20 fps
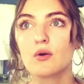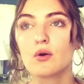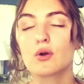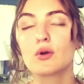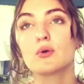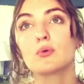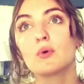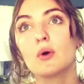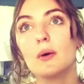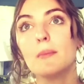
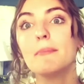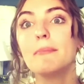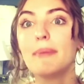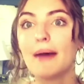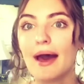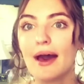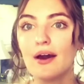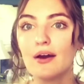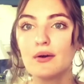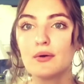
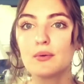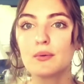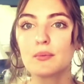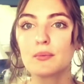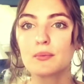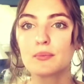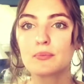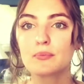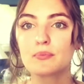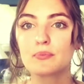about
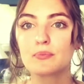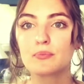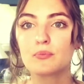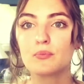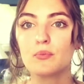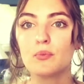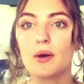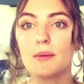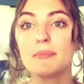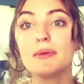
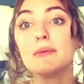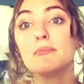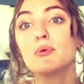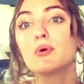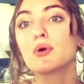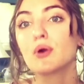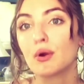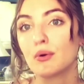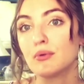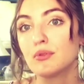what
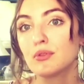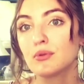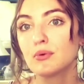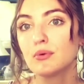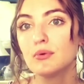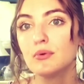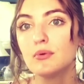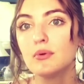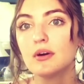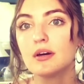people go
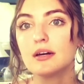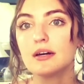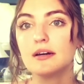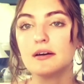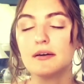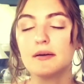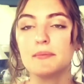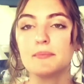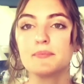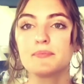through,
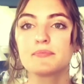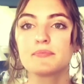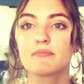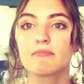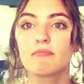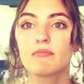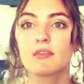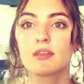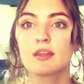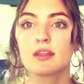
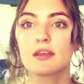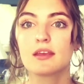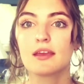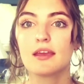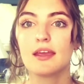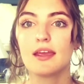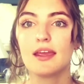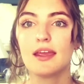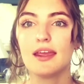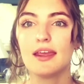
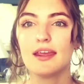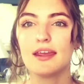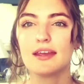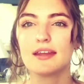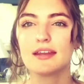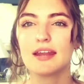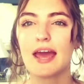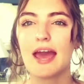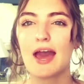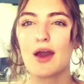
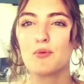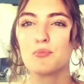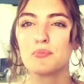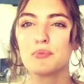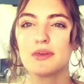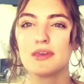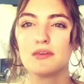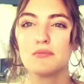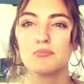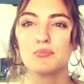and how
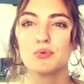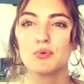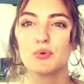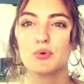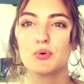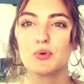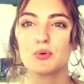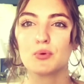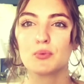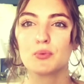
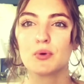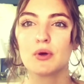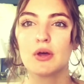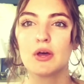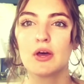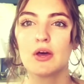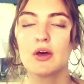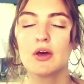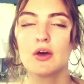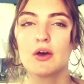people
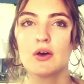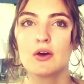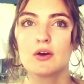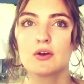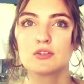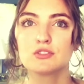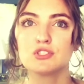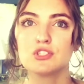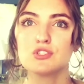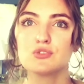
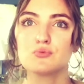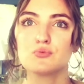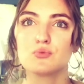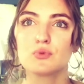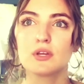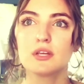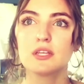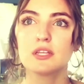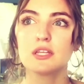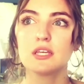just
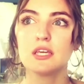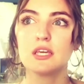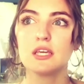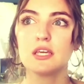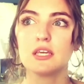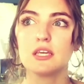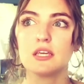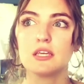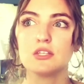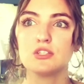
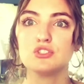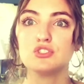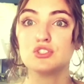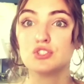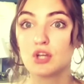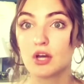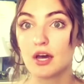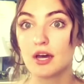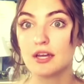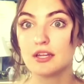really
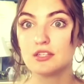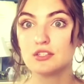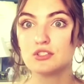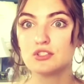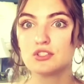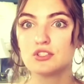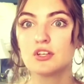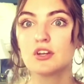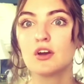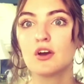
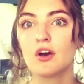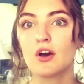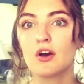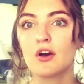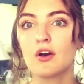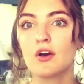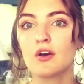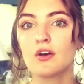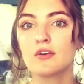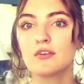judge
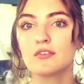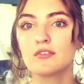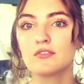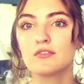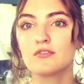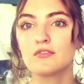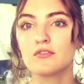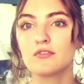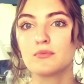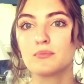
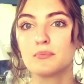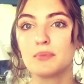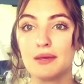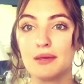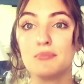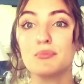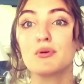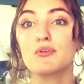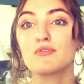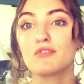
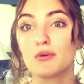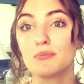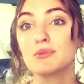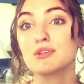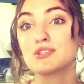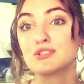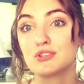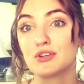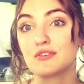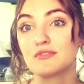people from
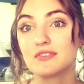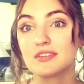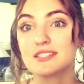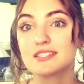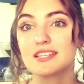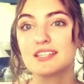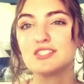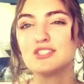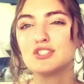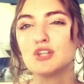the
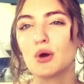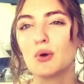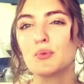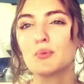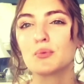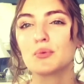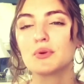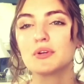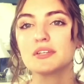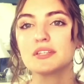surface and
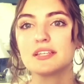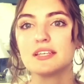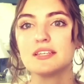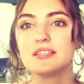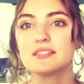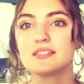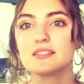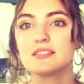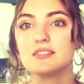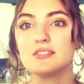don't
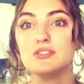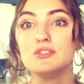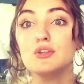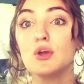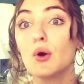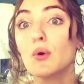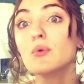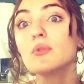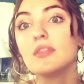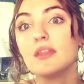really
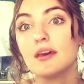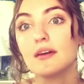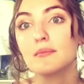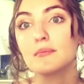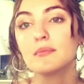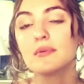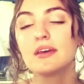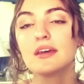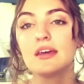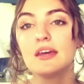know
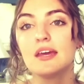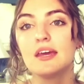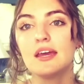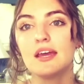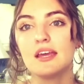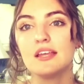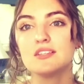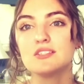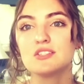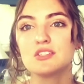them.
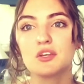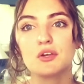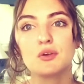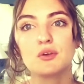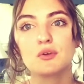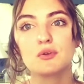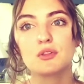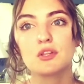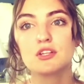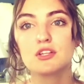And so
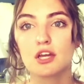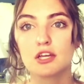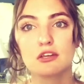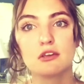the